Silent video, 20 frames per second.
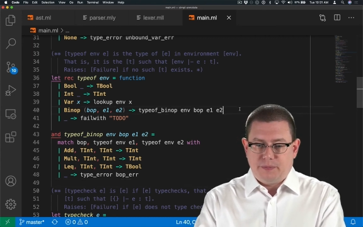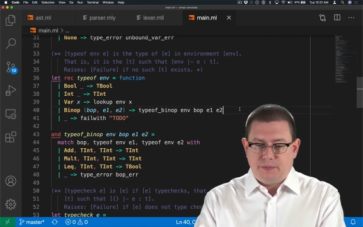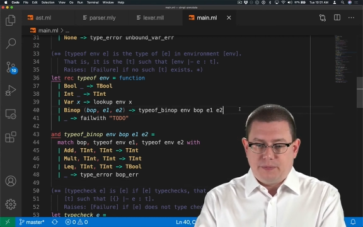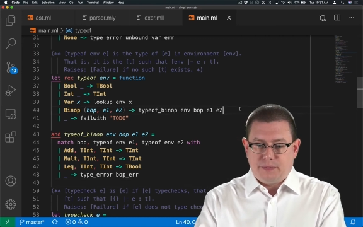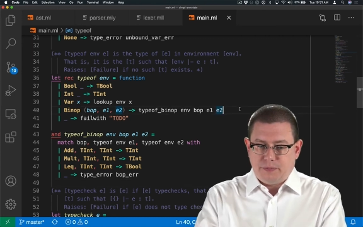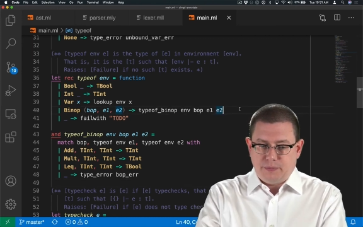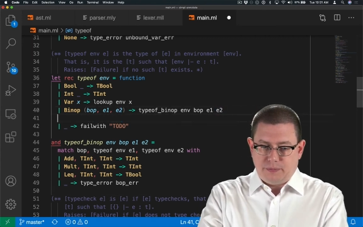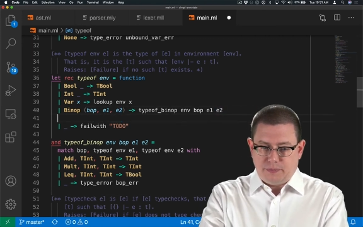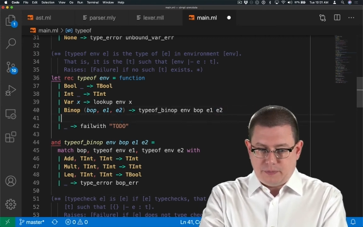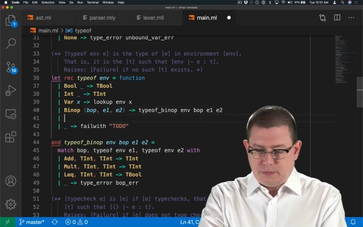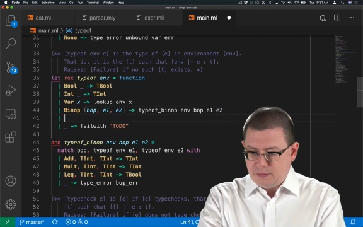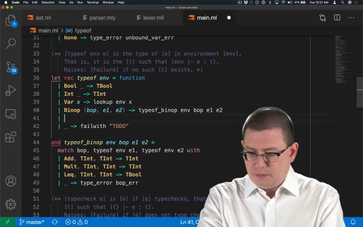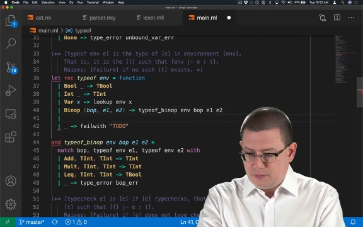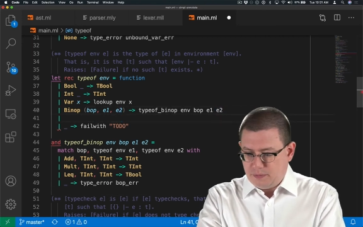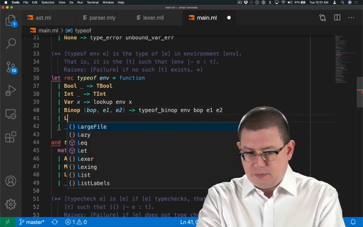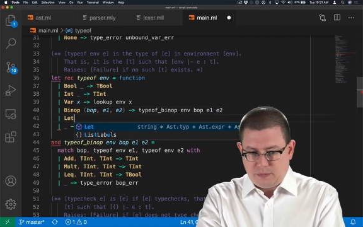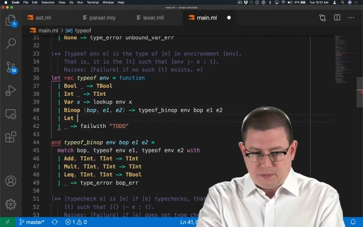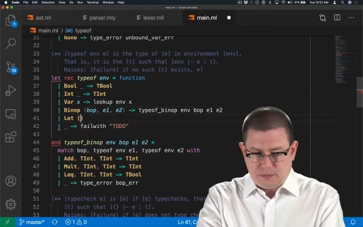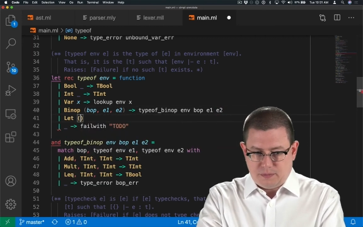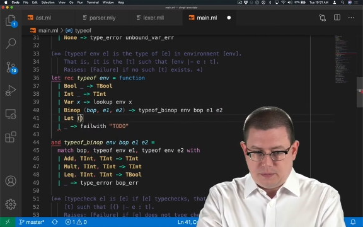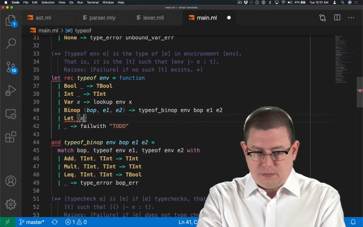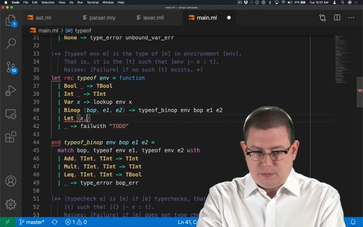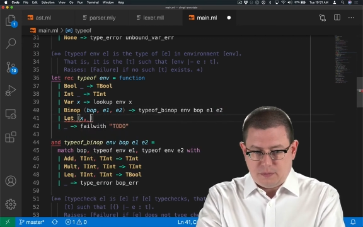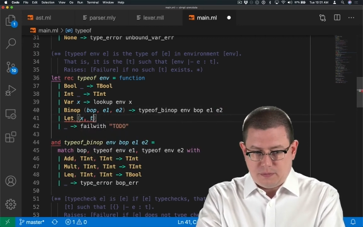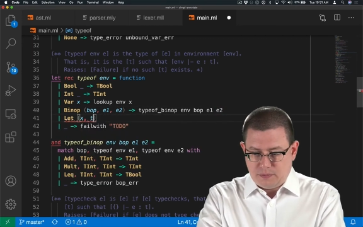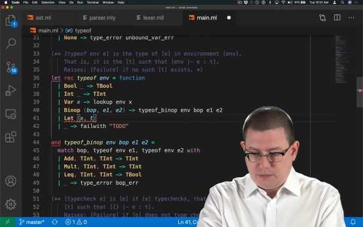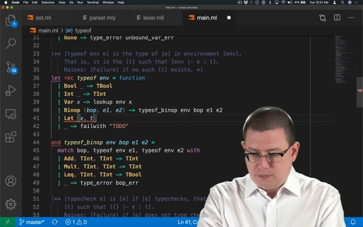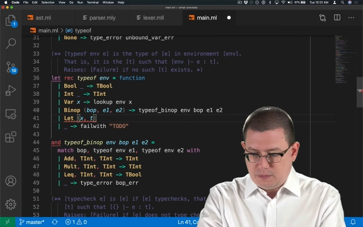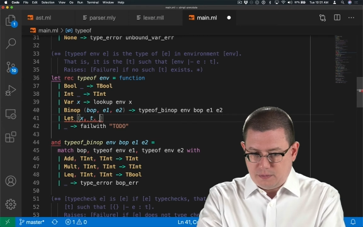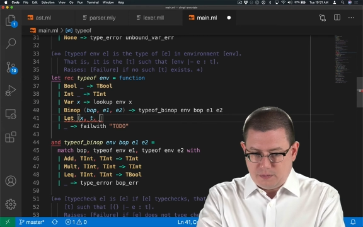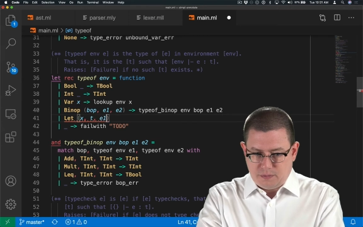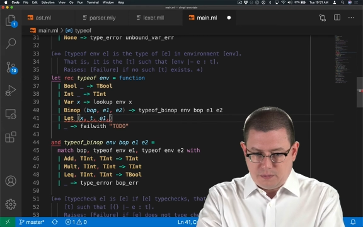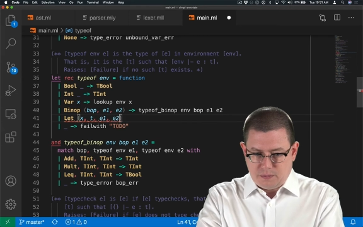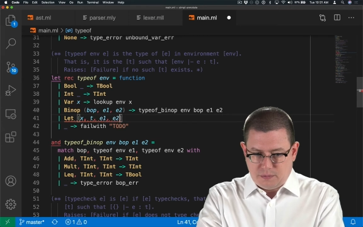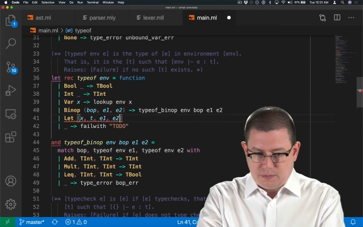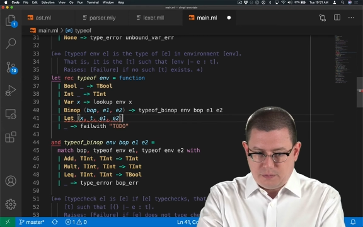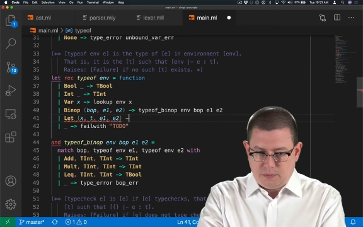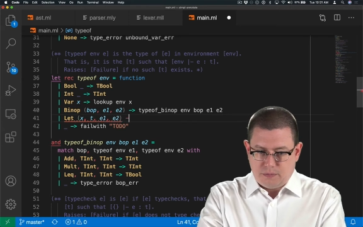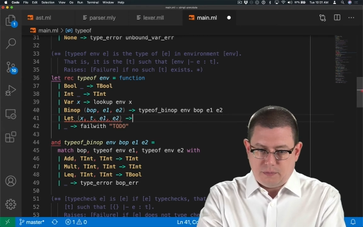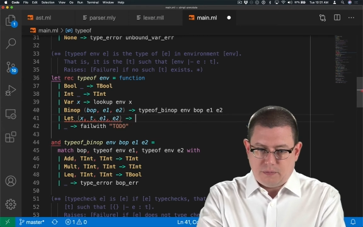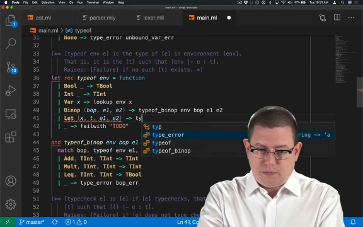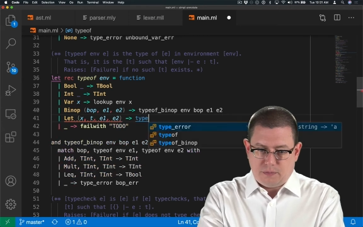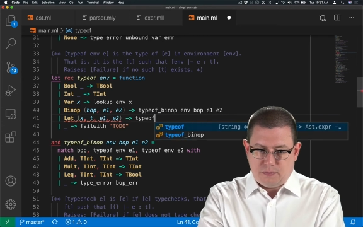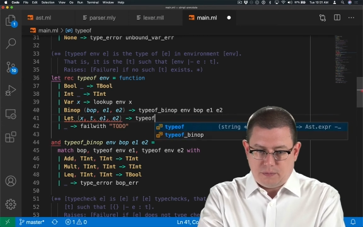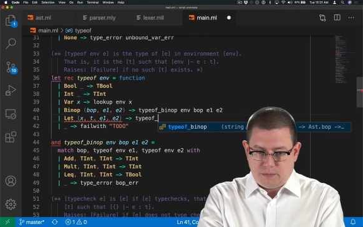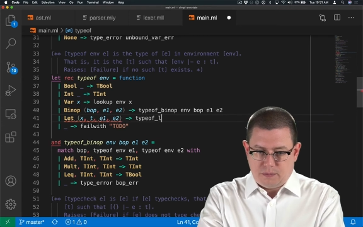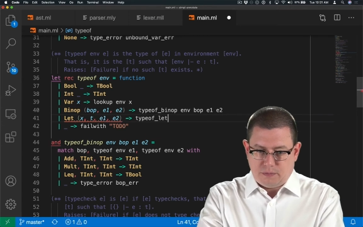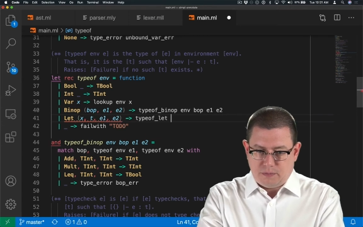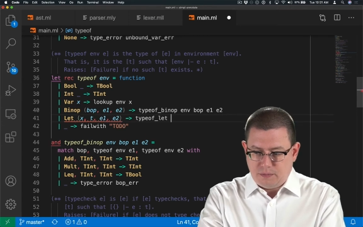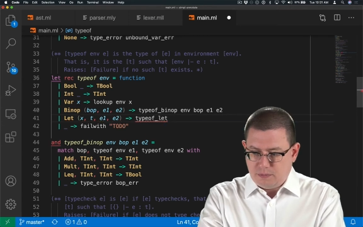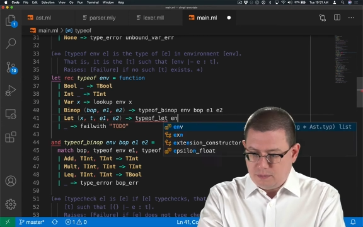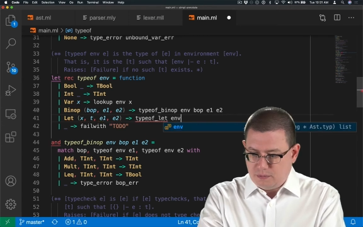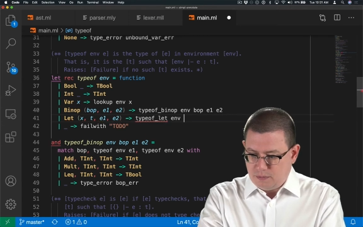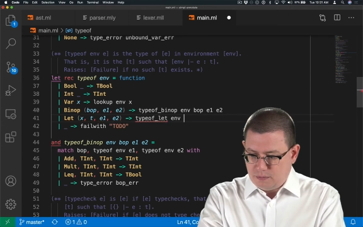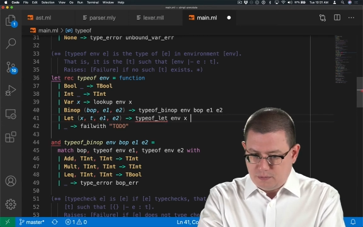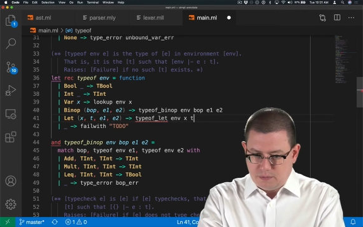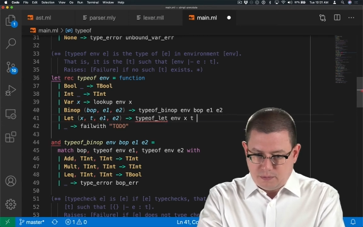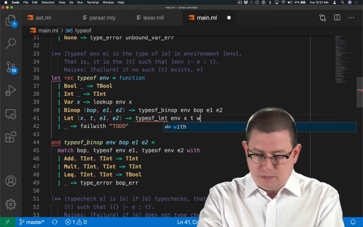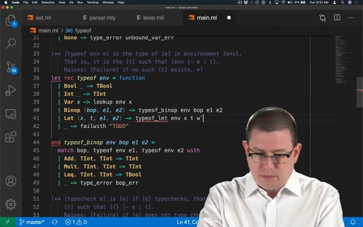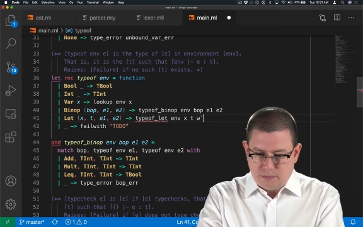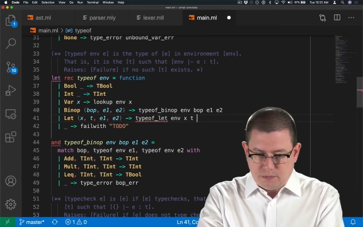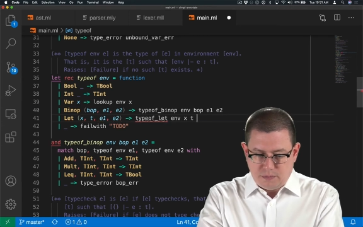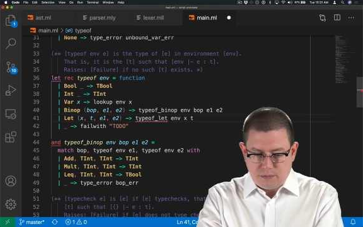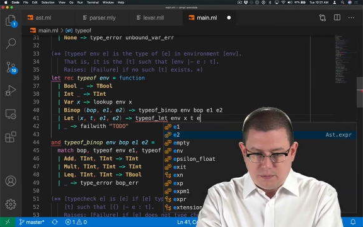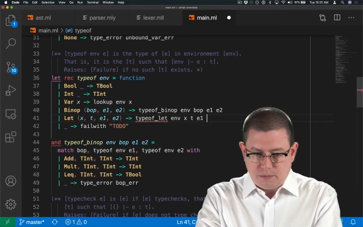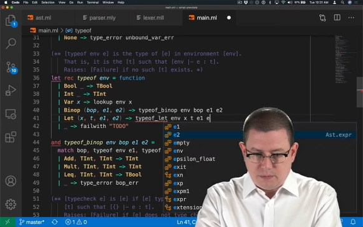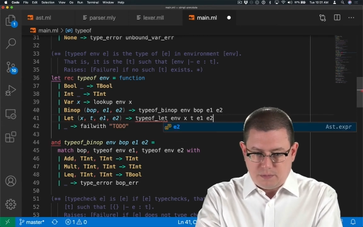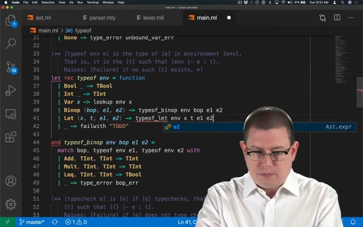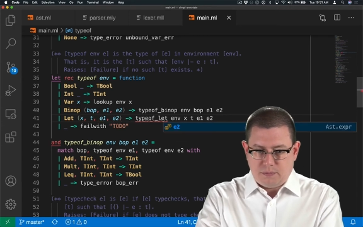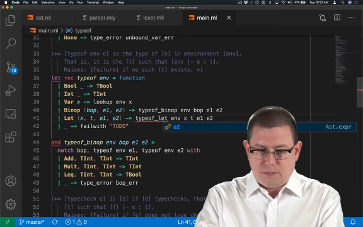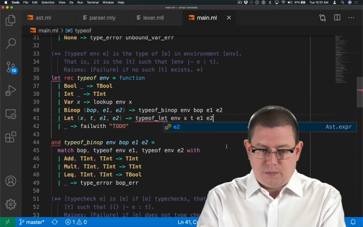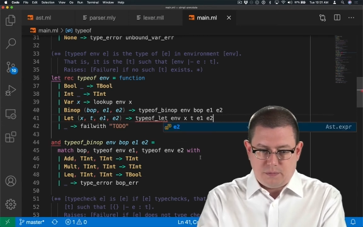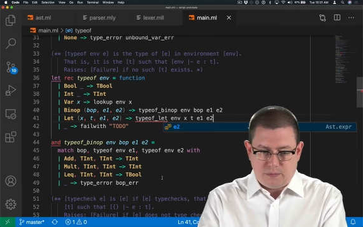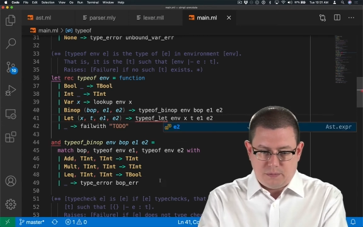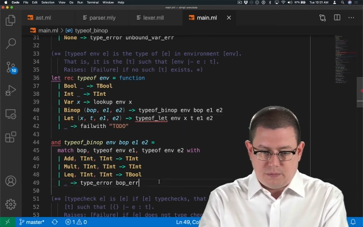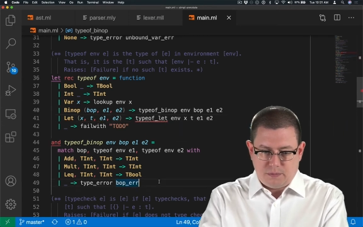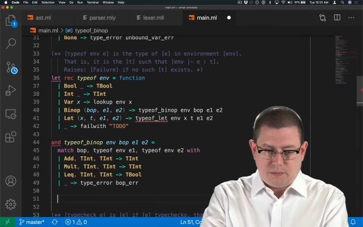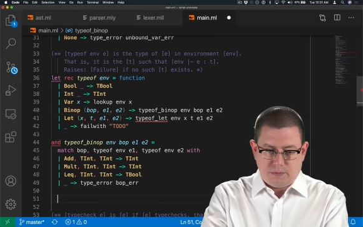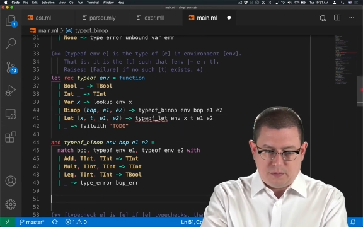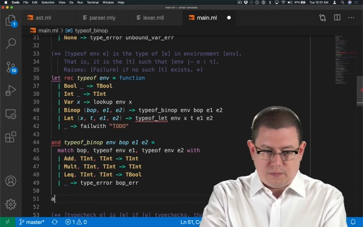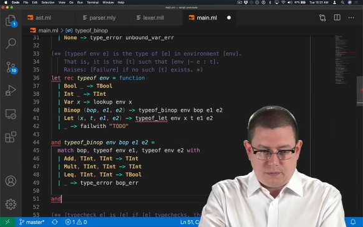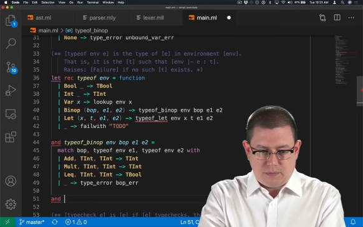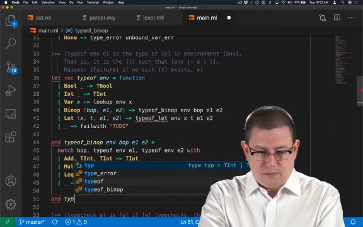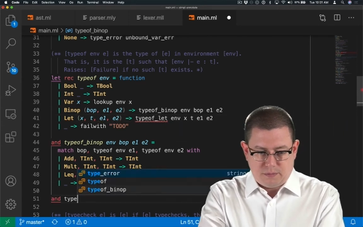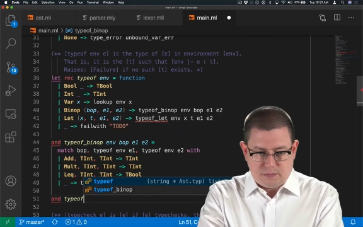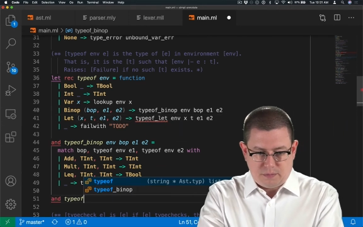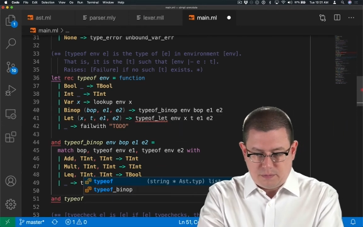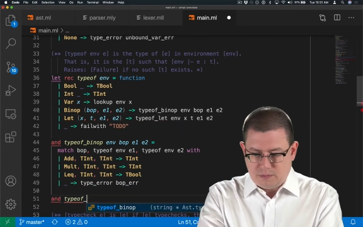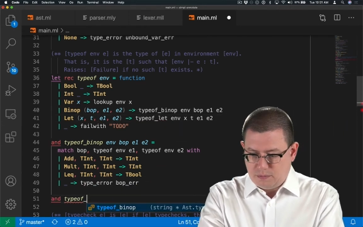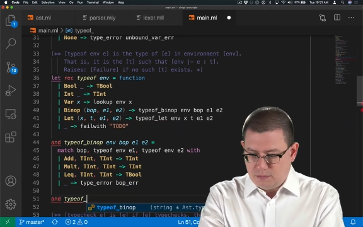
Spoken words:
Nothing is said.